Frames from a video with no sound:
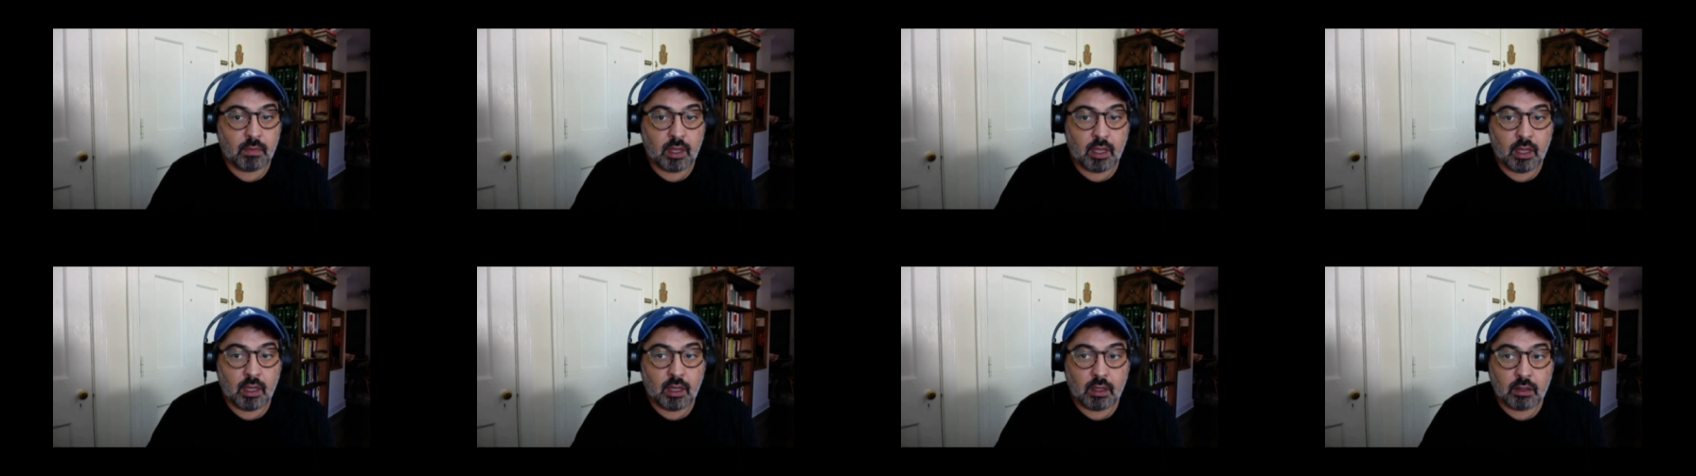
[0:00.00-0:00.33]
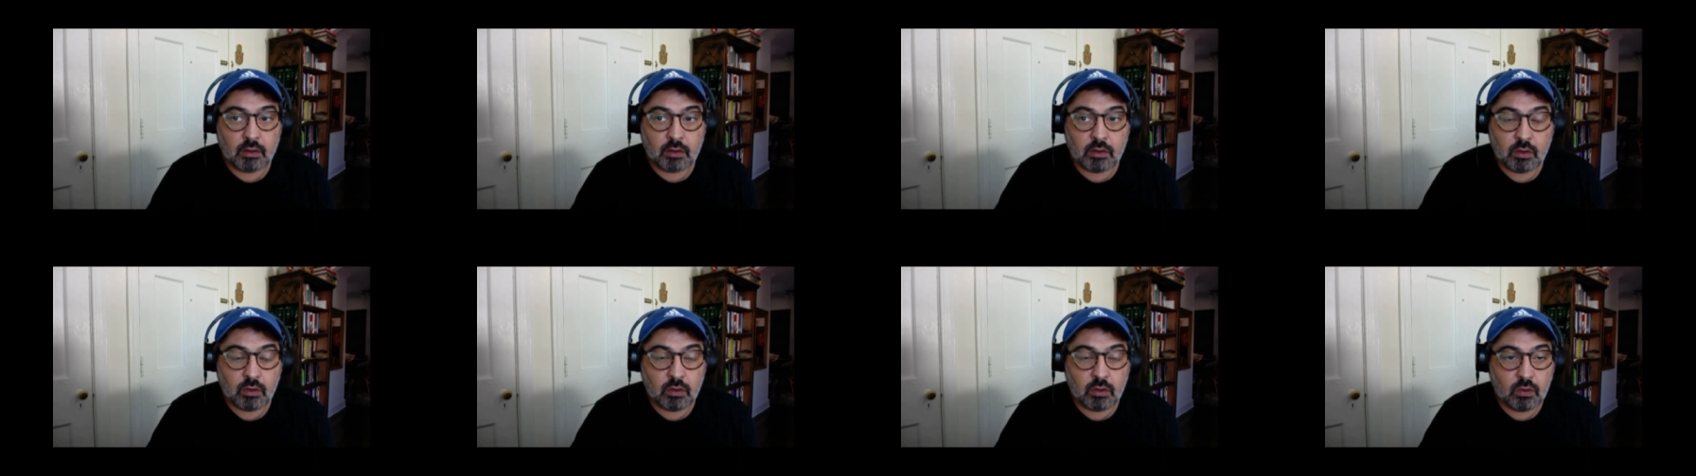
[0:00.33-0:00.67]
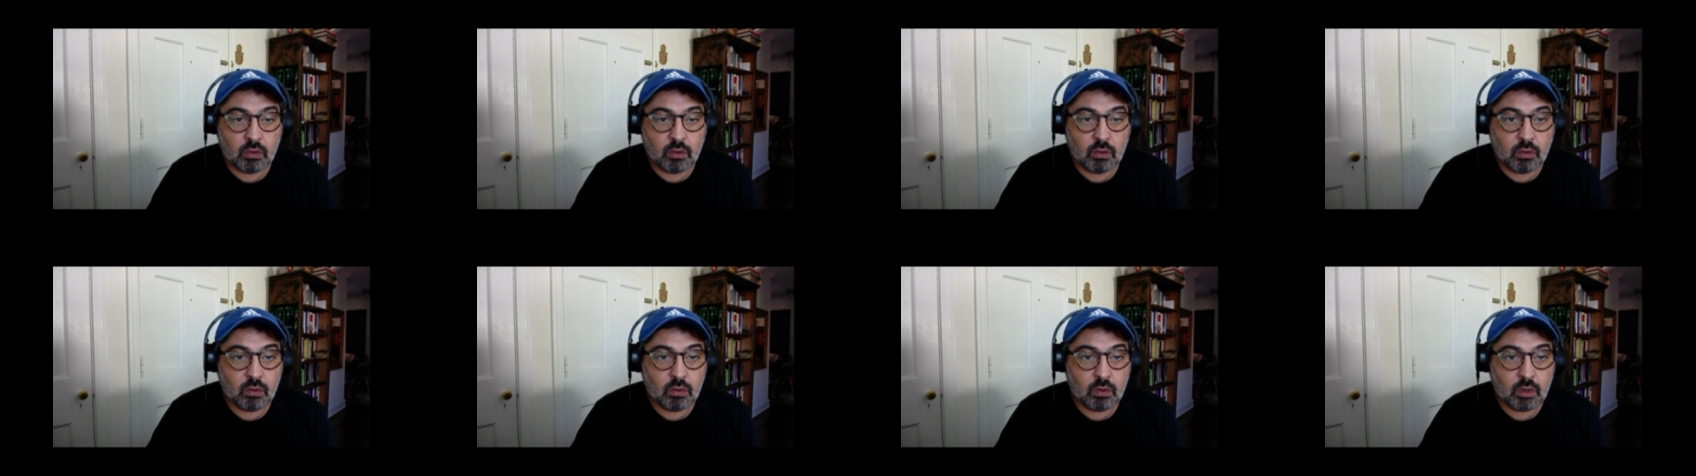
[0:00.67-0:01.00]
uh,
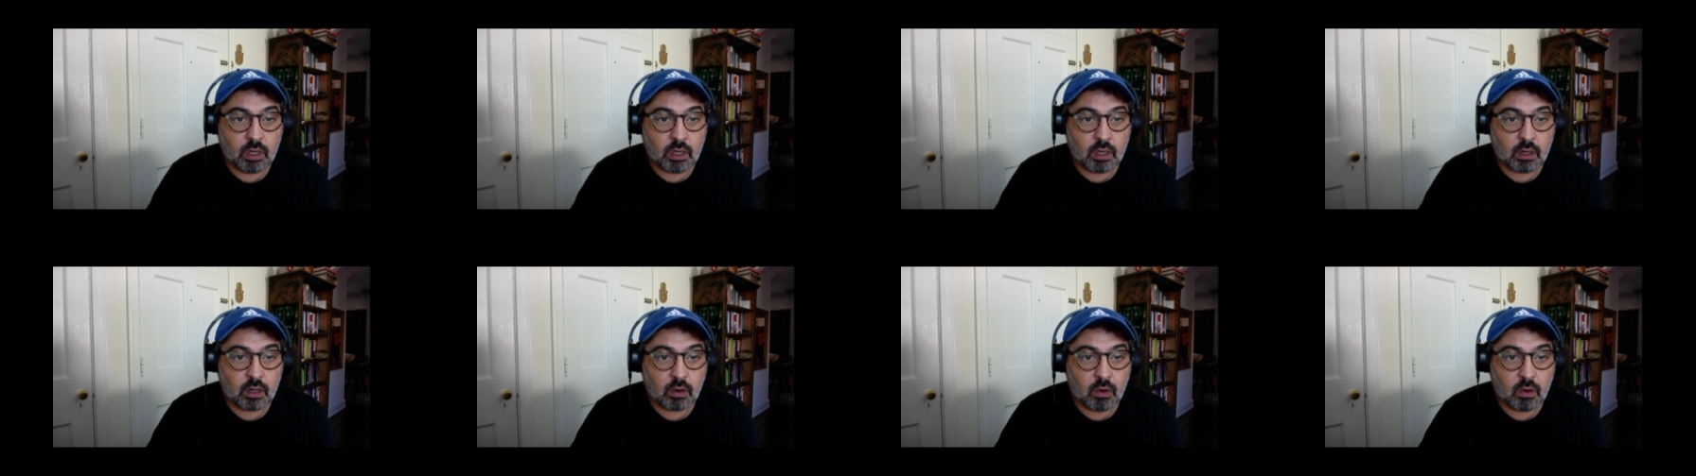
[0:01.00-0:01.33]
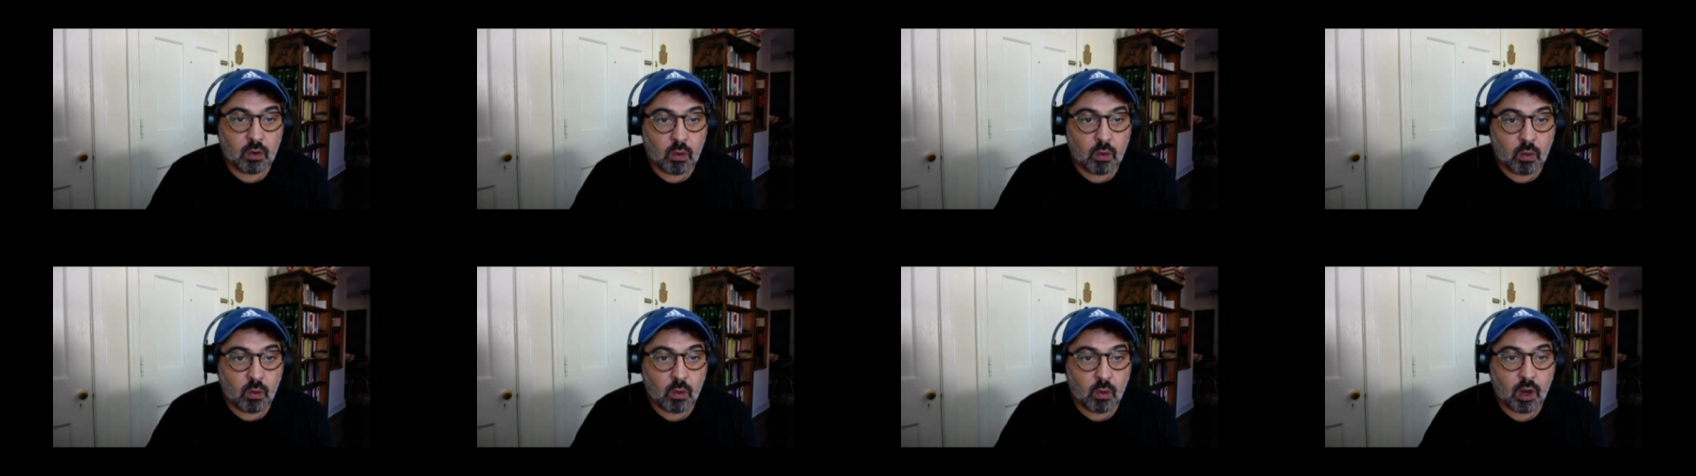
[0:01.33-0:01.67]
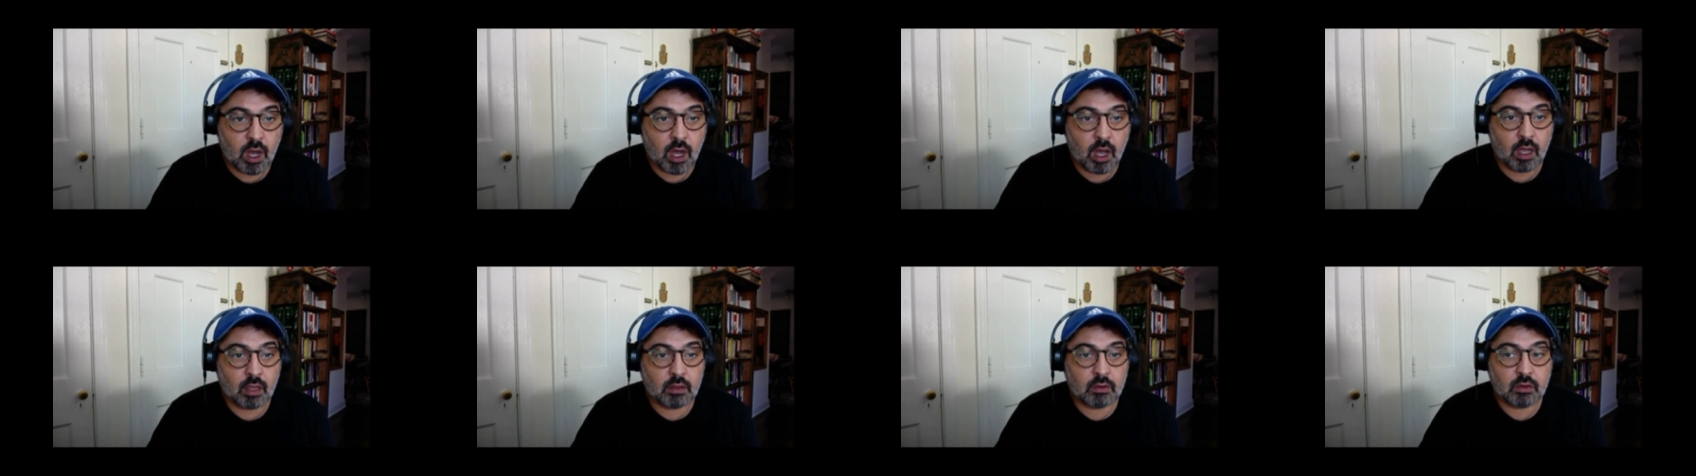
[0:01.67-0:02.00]
to uh,
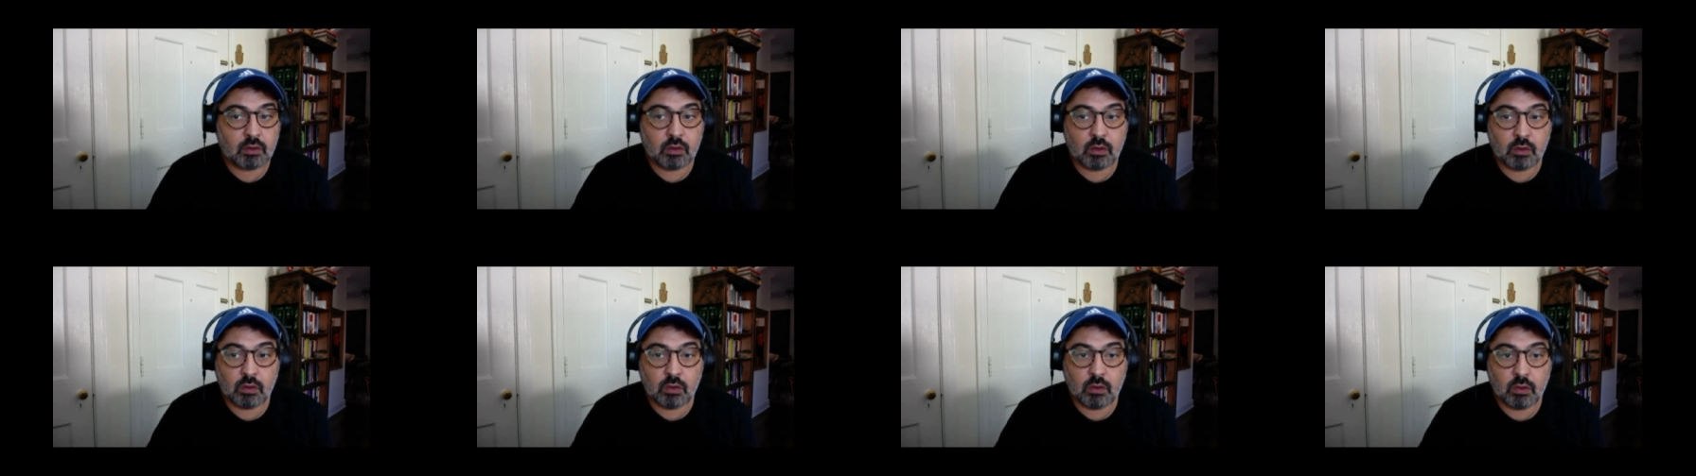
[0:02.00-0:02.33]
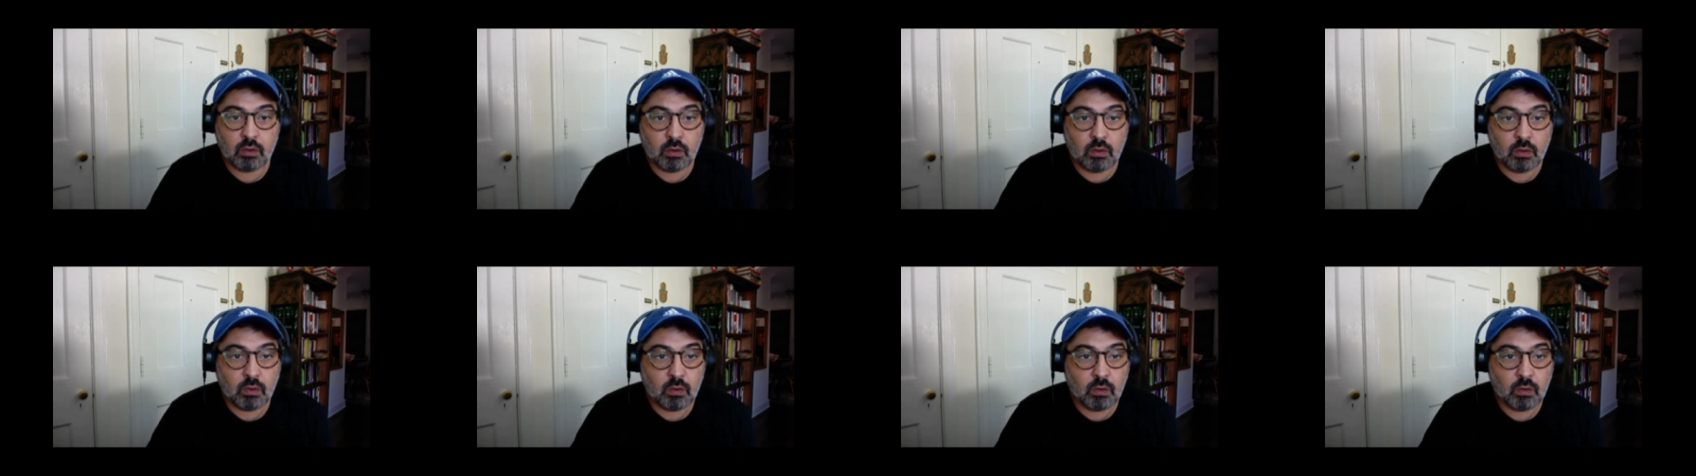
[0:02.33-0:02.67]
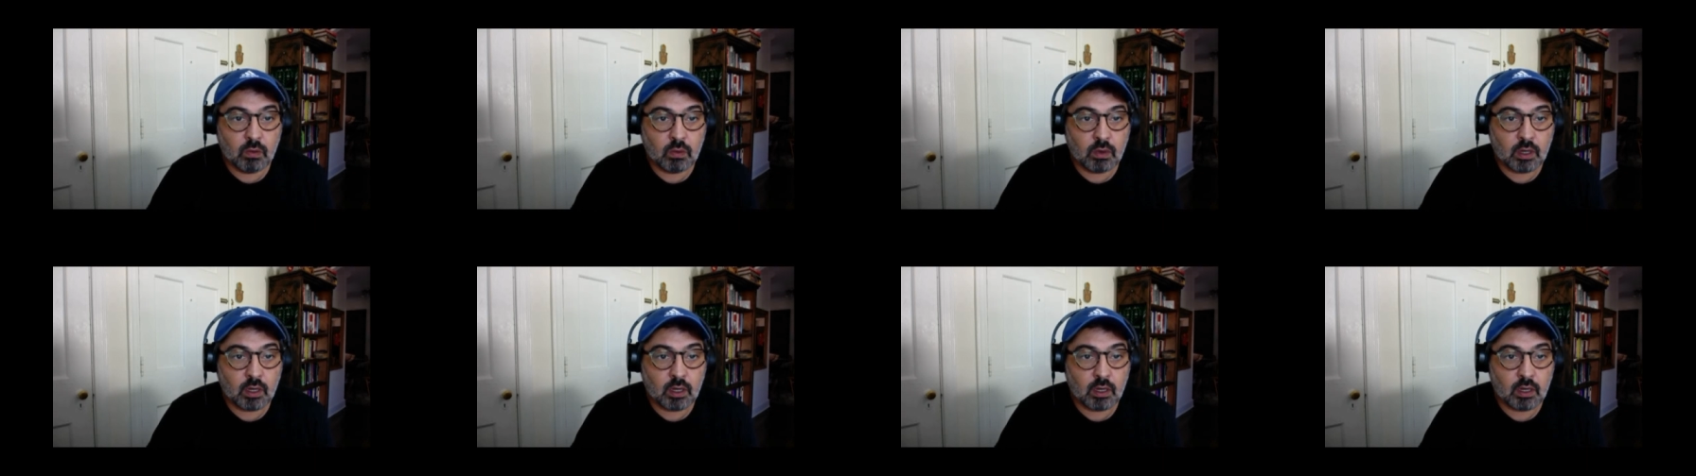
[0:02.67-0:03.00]
Qawah,
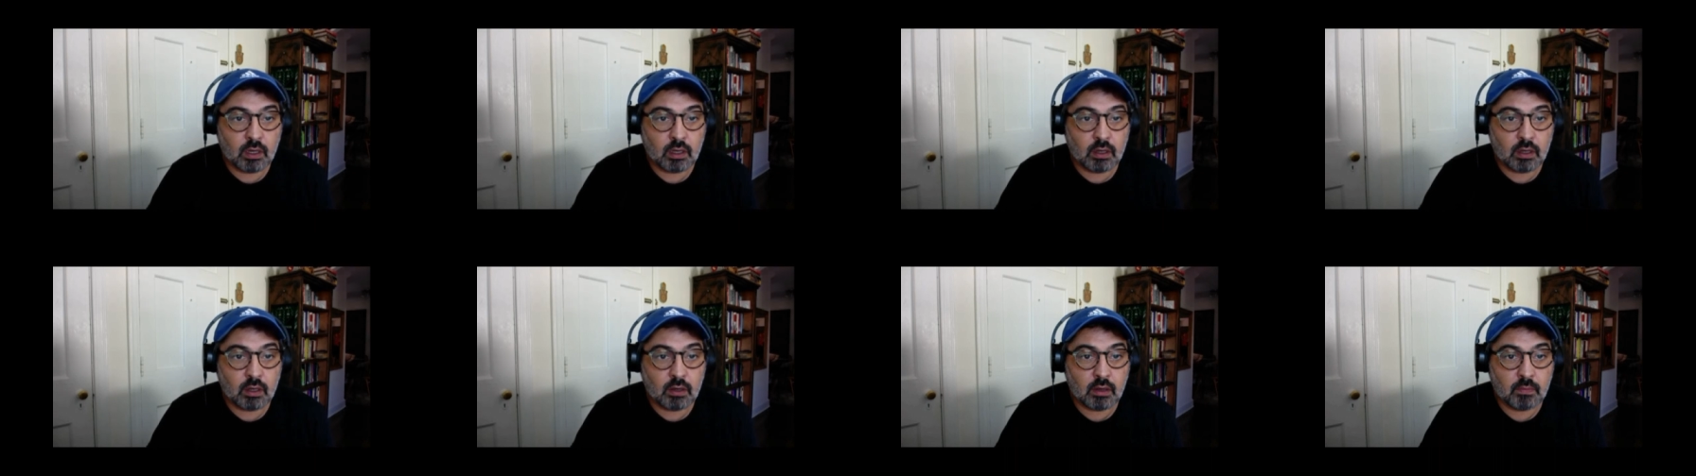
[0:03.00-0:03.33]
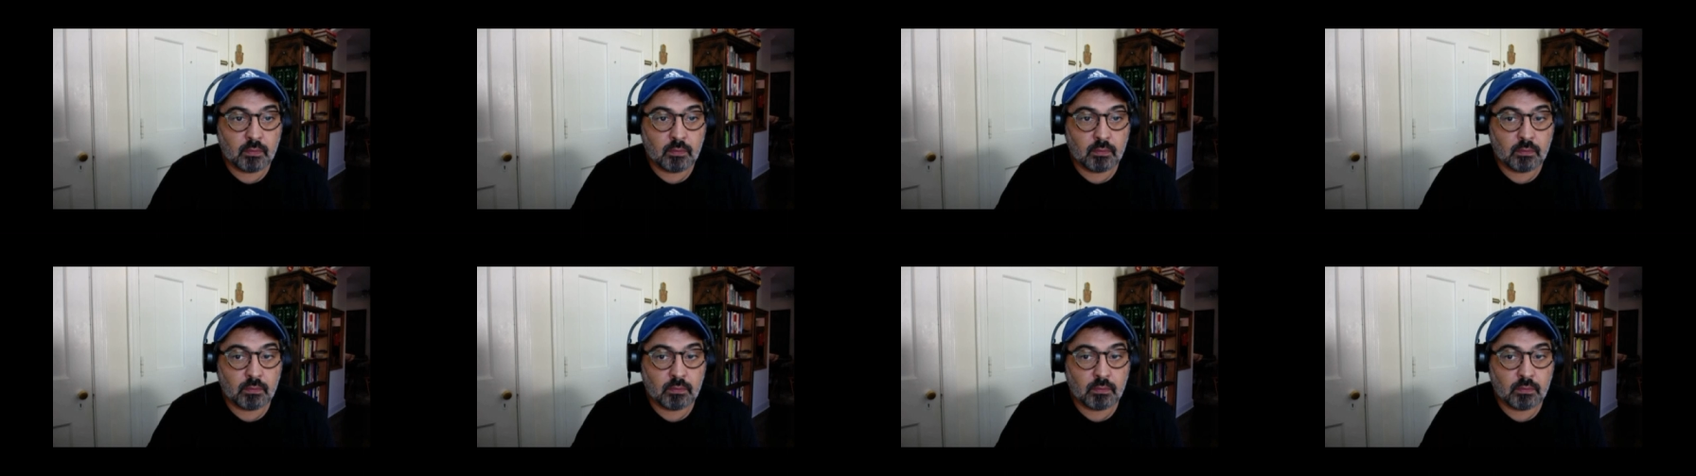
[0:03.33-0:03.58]
to, uh, um,